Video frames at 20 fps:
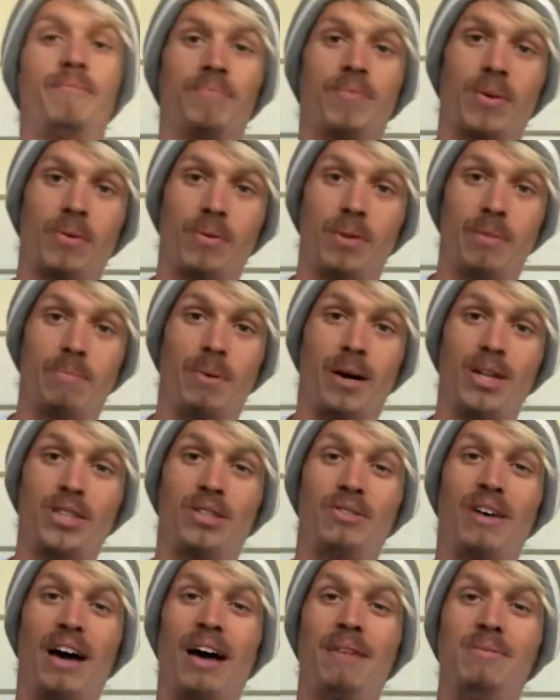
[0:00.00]
with a bunch
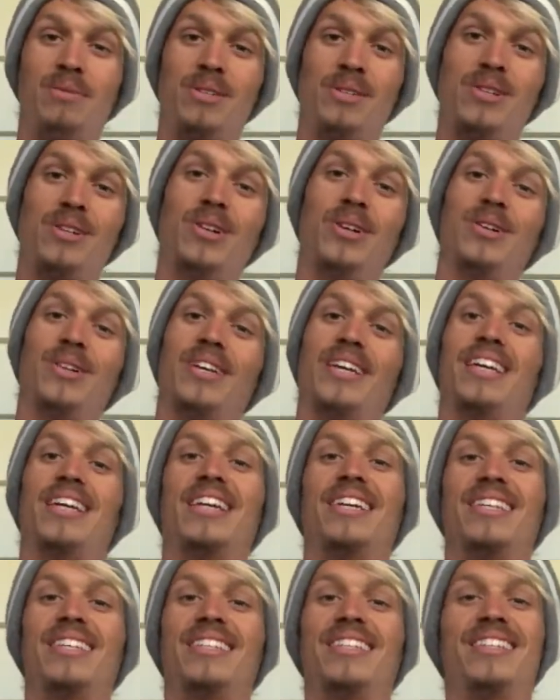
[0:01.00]
of absolutely
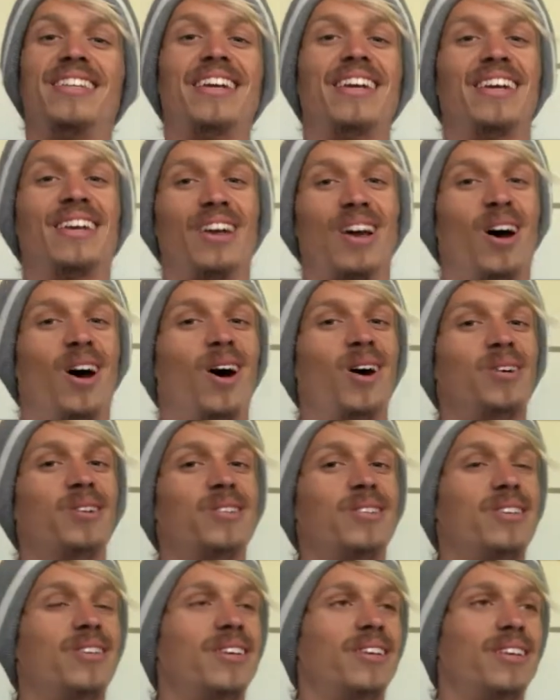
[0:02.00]
sick girls.